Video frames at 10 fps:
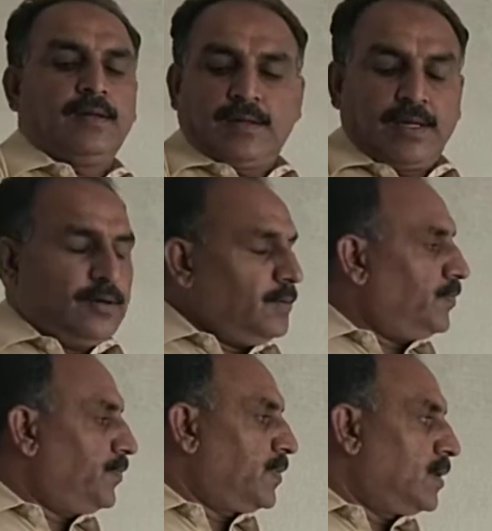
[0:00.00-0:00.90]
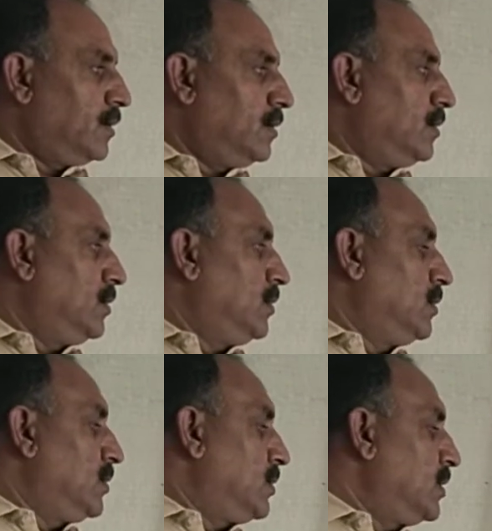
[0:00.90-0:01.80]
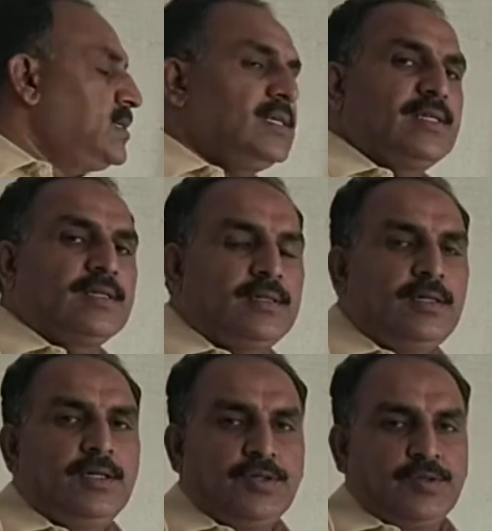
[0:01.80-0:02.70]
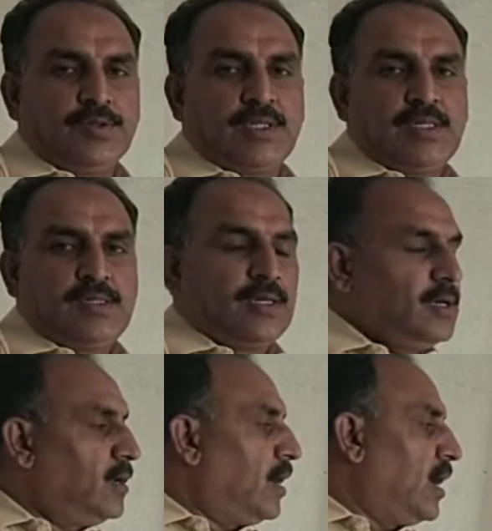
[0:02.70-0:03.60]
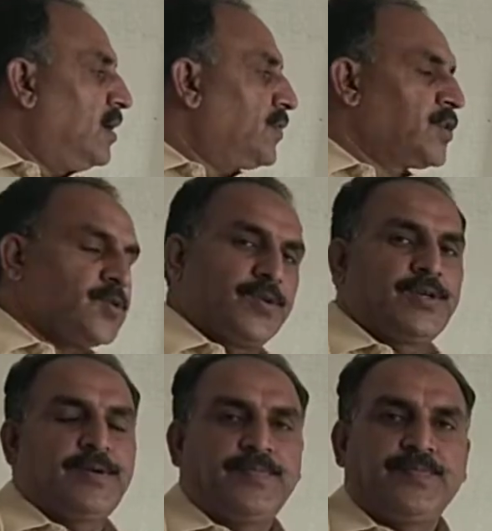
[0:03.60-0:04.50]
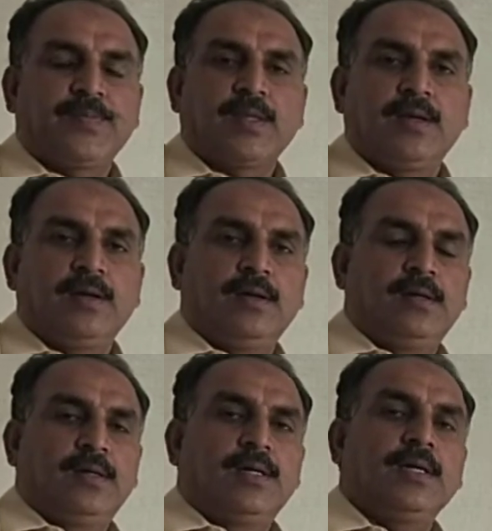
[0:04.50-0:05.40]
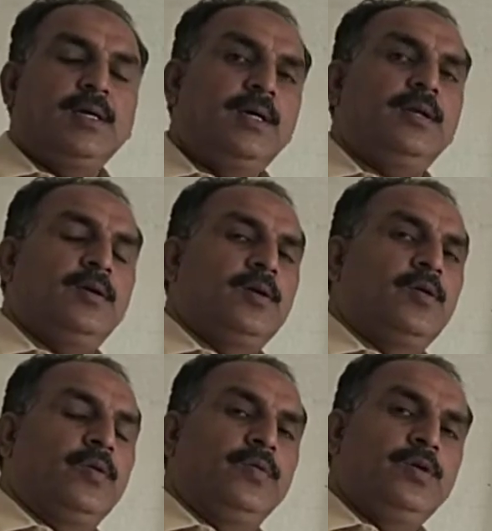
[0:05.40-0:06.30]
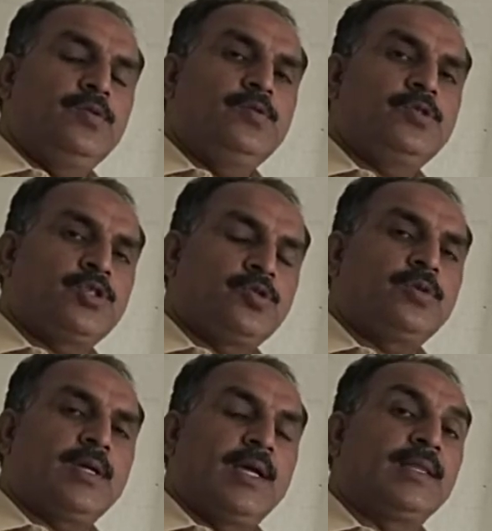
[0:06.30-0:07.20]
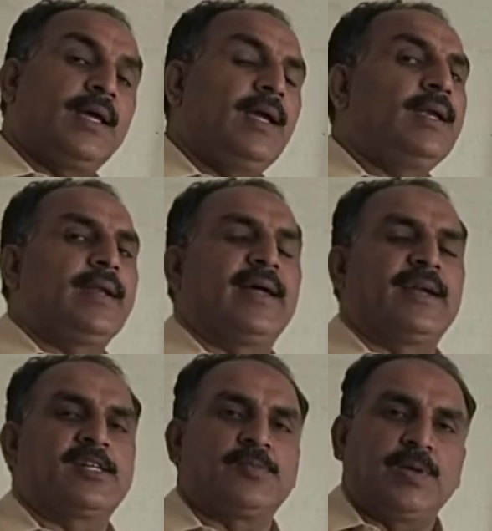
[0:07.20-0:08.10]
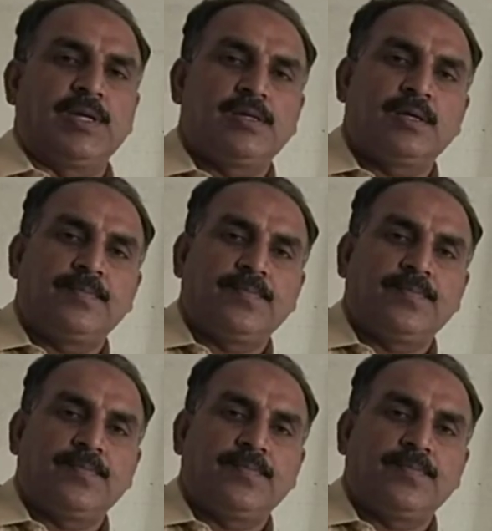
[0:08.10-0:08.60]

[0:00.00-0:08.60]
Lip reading: Now, this is the third usage of should. Here, we use should in the indirect speech.